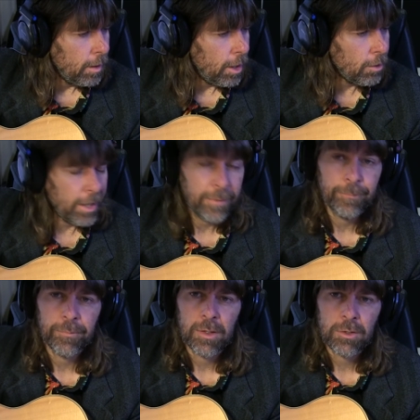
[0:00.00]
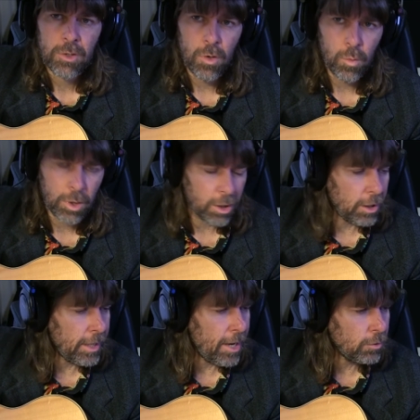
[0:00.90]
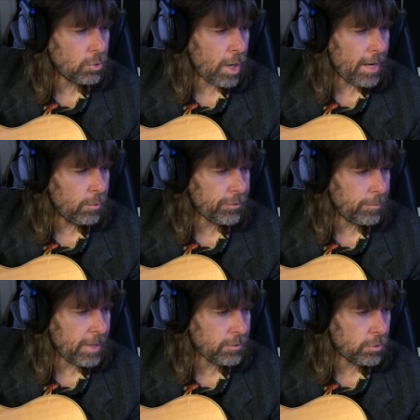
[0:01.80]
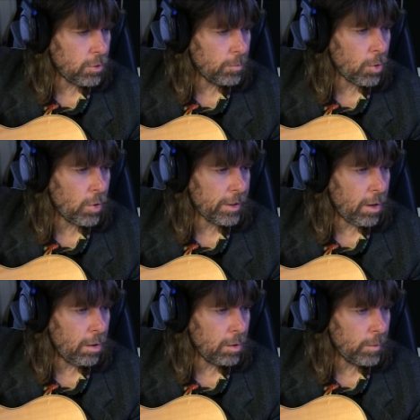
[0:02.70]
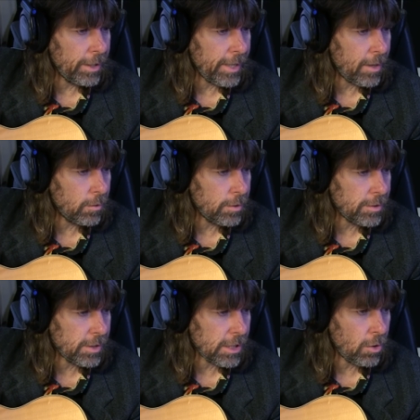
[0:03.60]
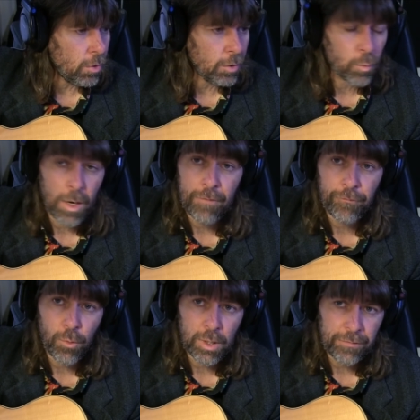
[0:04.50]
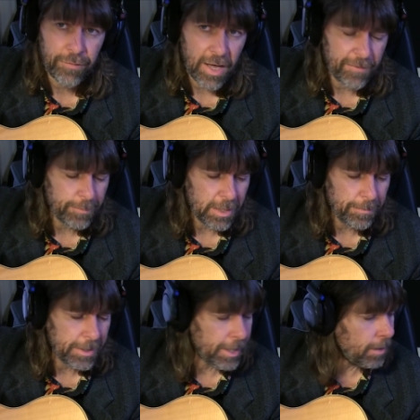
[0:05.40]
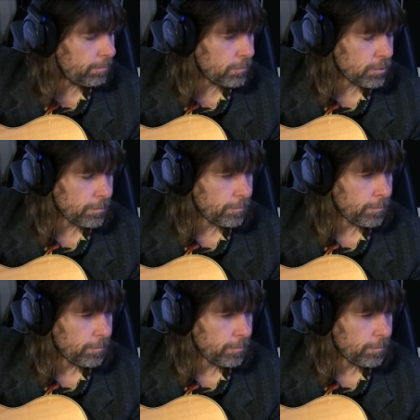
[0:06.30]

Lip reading: Alright. So we're going to now try it with the metronome going all the way down to the C chord. We're at 45 BPMs.